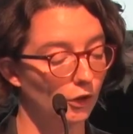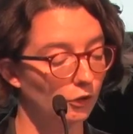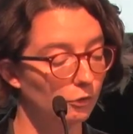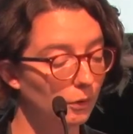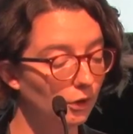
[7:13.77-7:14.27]

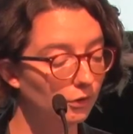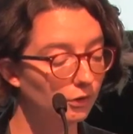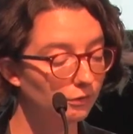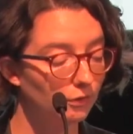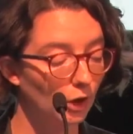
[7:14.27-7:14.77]

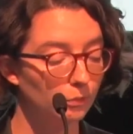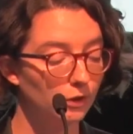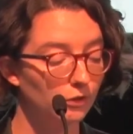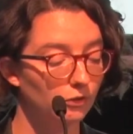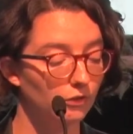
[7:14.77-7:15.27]
Smallholder
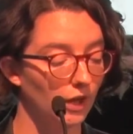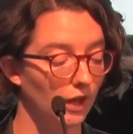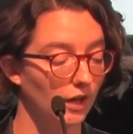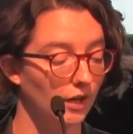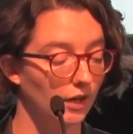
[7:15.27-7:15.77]
farmers,
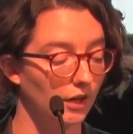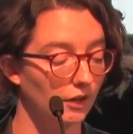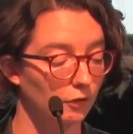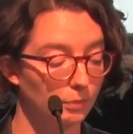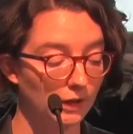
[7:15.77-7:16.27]

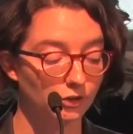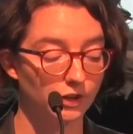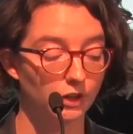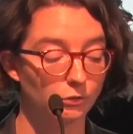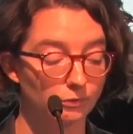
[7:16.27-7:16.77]

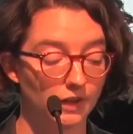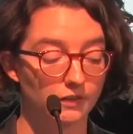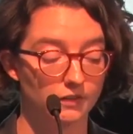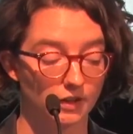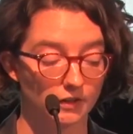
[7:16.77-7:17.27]
especially who
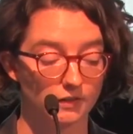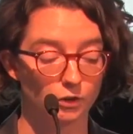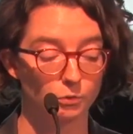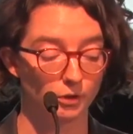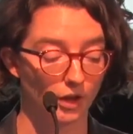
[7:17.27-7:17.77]
face
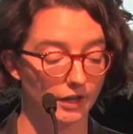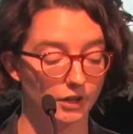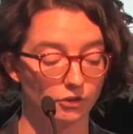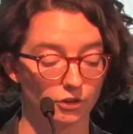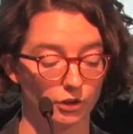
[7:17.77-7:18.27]
considerable
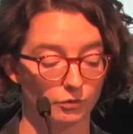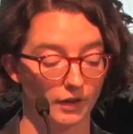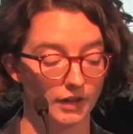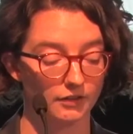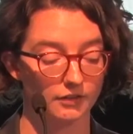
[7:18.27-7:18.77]
uninsured
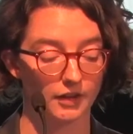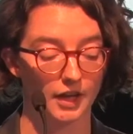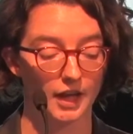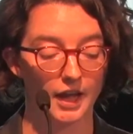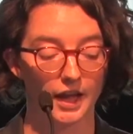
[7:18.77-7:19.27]
risk
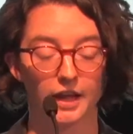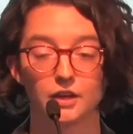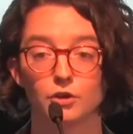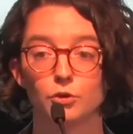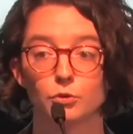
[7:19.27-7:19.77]

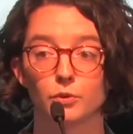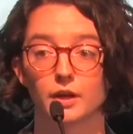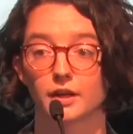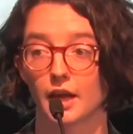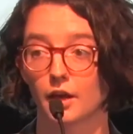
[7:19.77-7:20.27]
and who
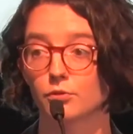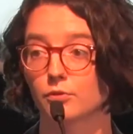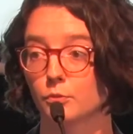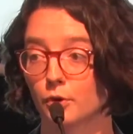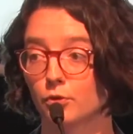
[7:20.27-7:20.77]
account
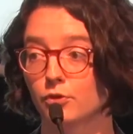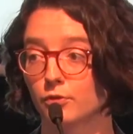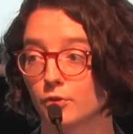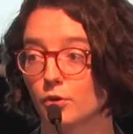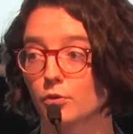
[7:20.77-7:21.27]
for most
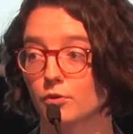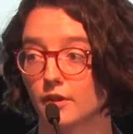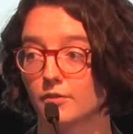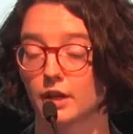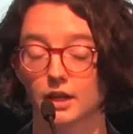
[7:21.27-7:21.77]
of those
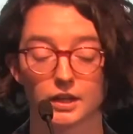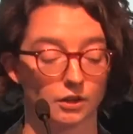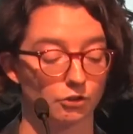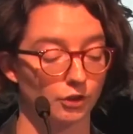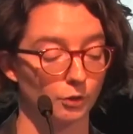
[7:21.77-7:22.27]
living in
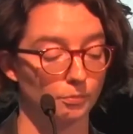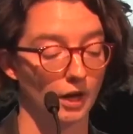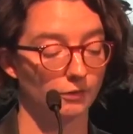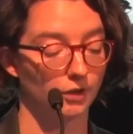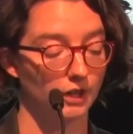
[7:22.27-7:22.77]
extreme
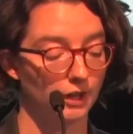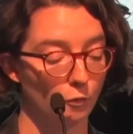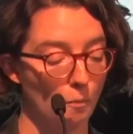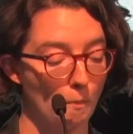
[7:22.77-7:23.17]
poverty,